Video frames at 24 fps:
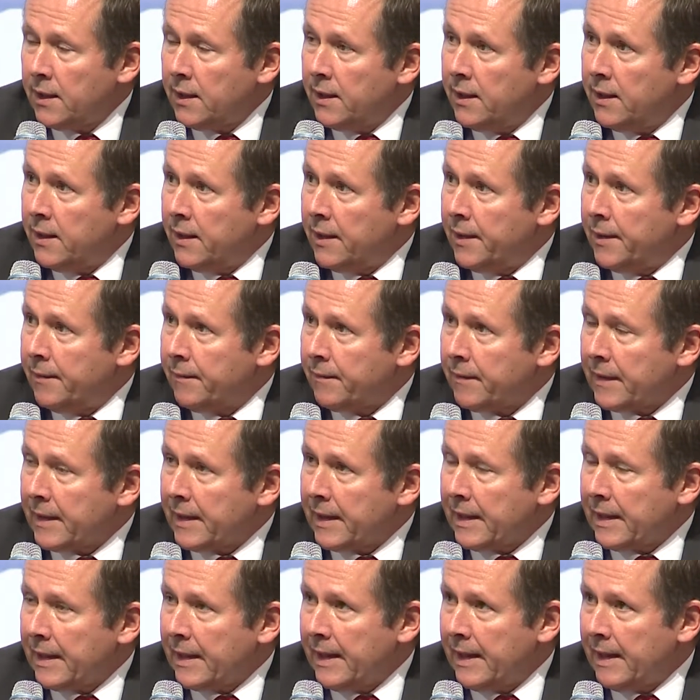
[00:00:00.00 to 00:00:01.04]

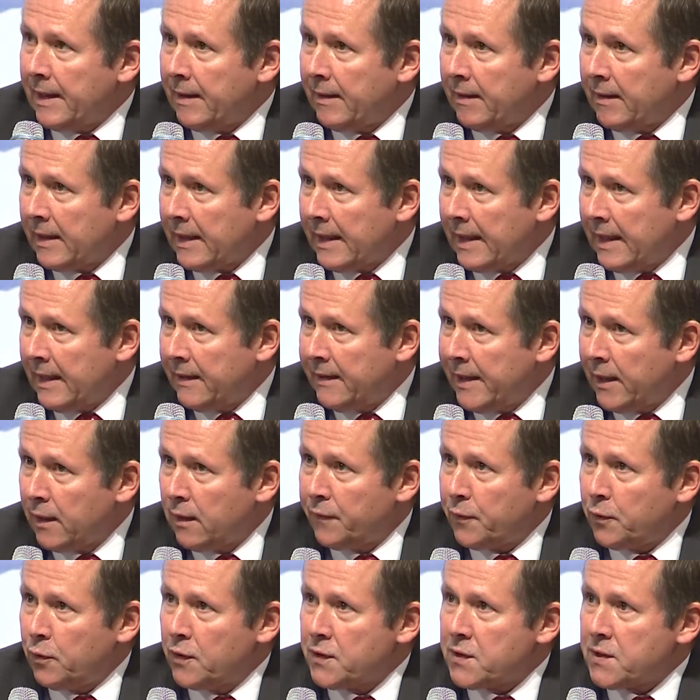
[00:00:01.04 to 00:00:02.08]
And then,
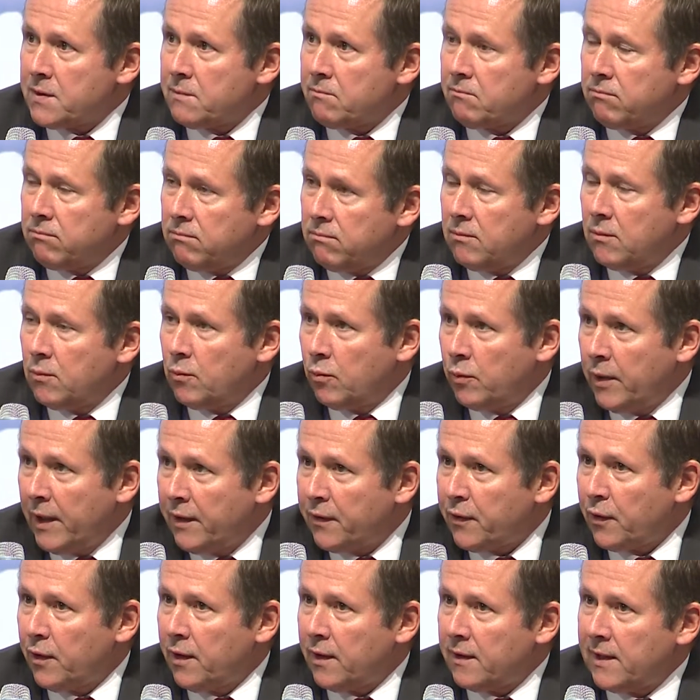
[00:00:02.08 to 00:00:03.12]
of course, we
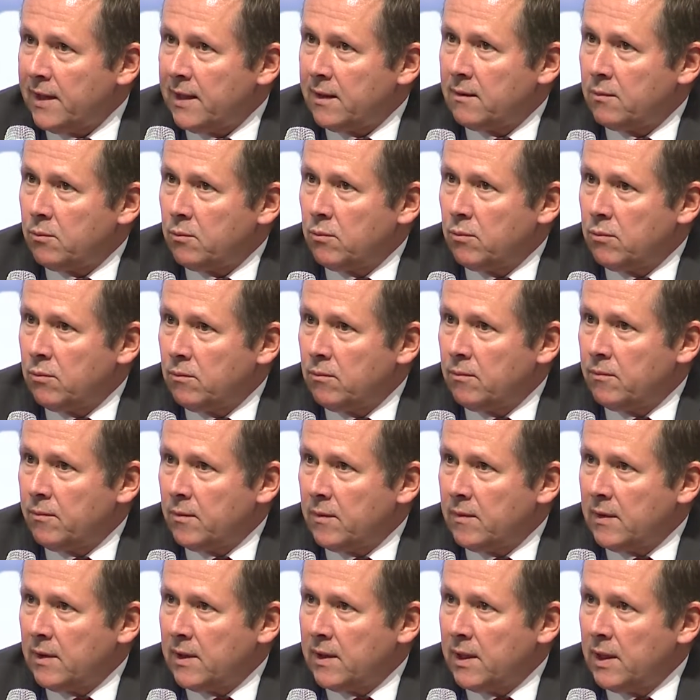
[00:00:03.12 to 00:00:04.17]
thought that
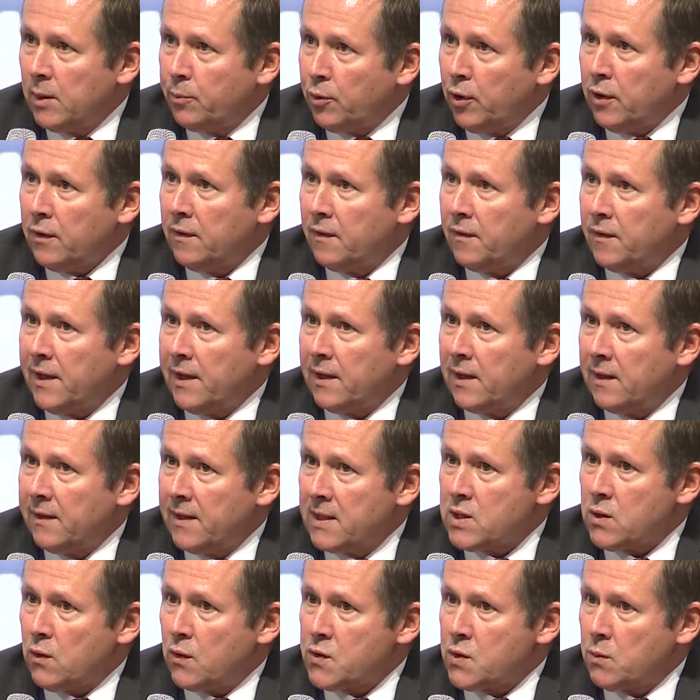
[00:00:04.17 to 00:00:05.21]
an important thing, and
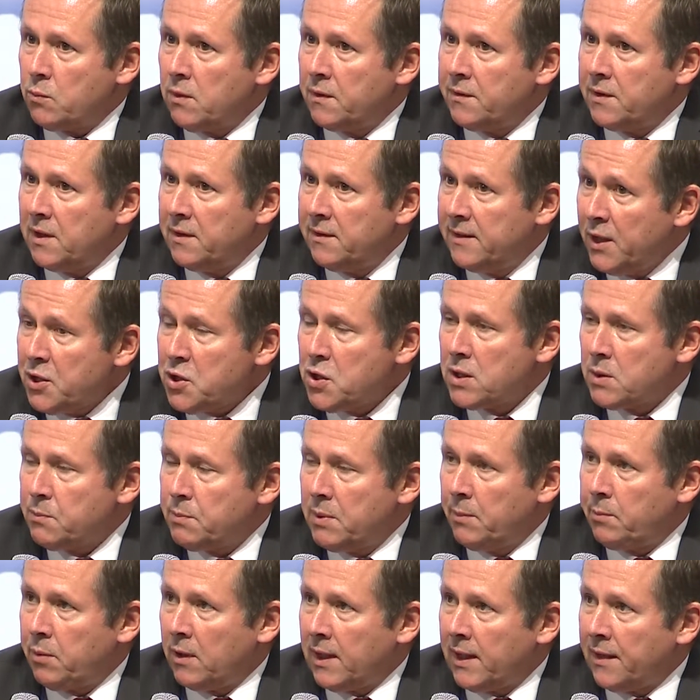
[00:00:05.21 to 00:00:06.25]
that's also what the indigenous
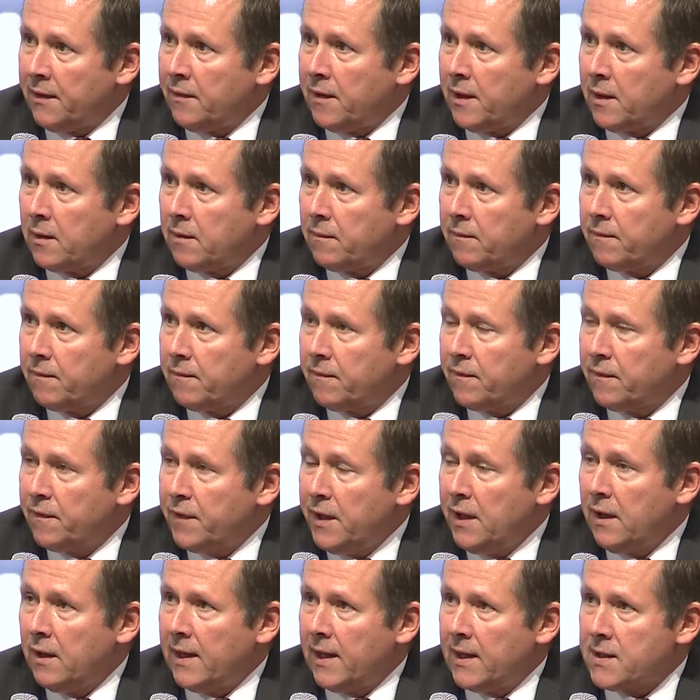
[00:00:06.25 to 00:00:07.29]
people, I think,
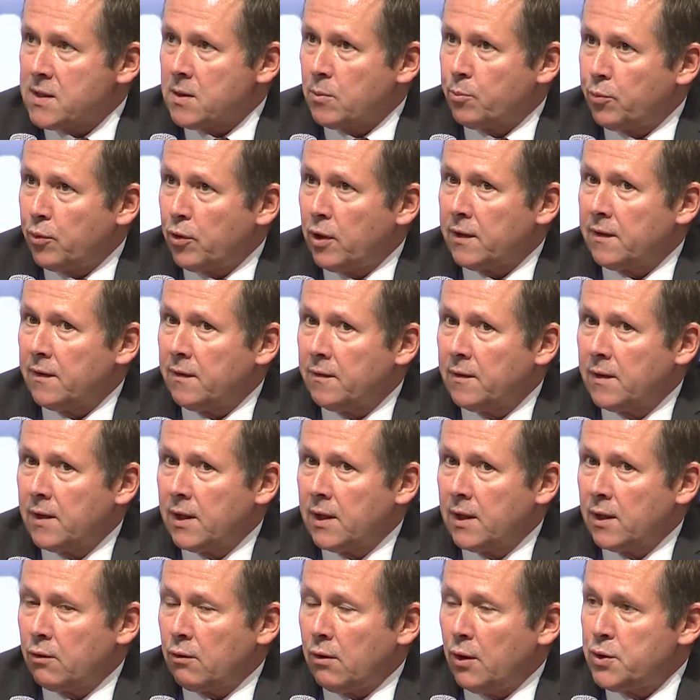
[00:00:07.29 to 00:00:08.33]
feel as important
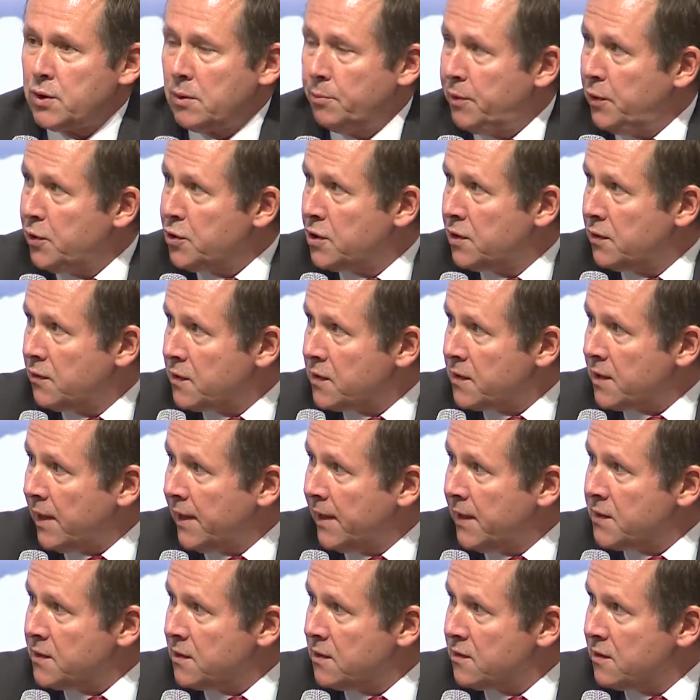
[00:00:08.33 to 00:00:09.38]
contribution to
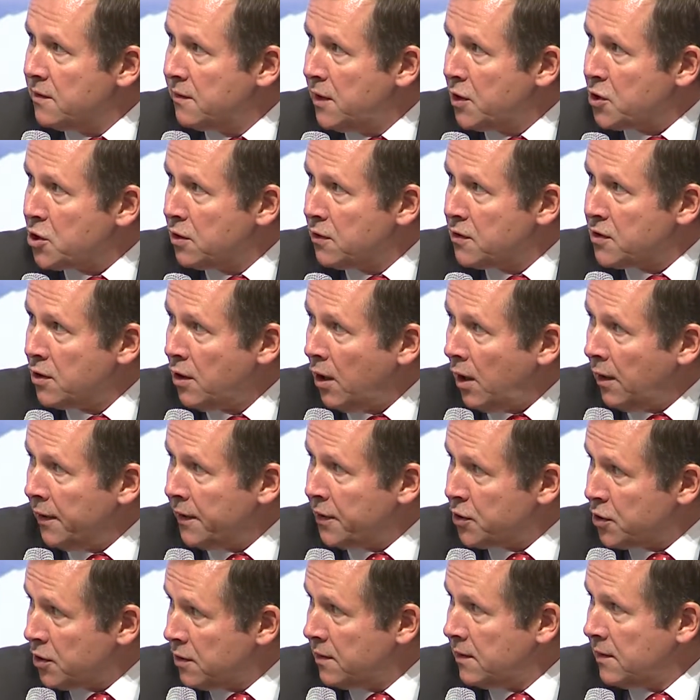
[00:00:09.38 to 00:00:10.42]
science, is indigenous
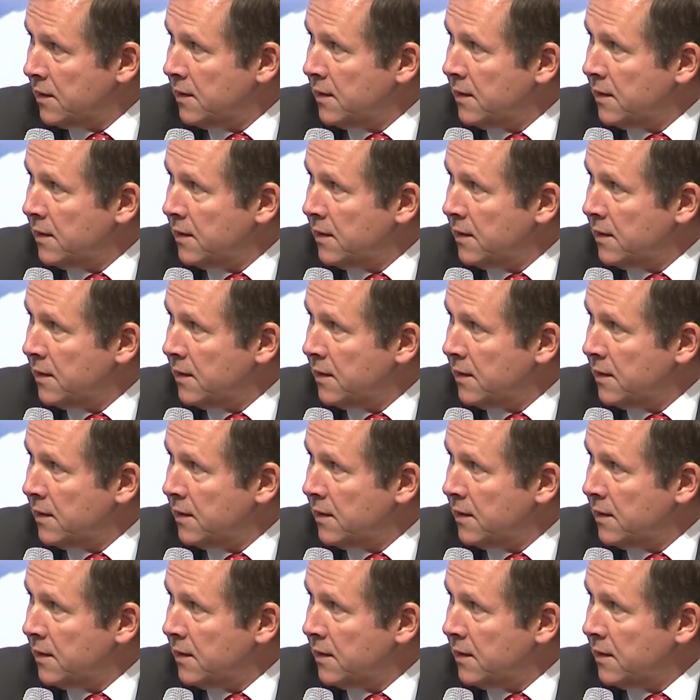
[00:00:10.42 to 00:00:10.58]
knowledge.